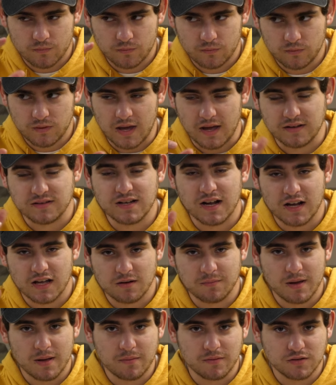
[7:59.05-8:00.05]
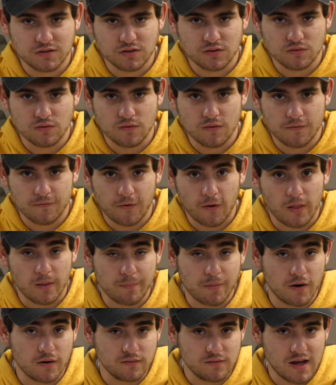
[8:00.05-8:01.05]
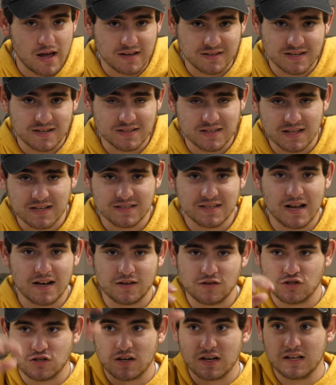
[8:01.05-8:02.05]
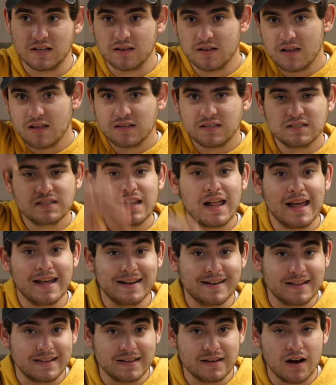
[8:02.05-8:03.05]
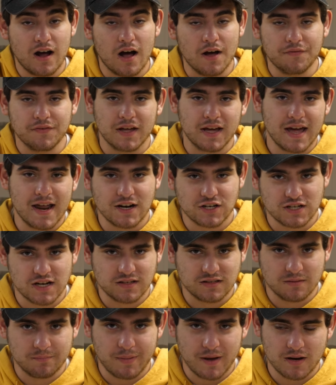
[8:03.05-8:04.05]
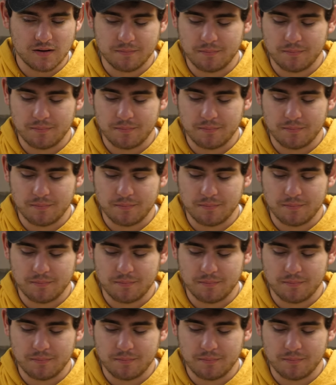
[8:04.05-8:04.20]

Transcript: yeah, it's not going to be able to fall apart as easily. It's not just going to slide clean off. Like, it actually has to bend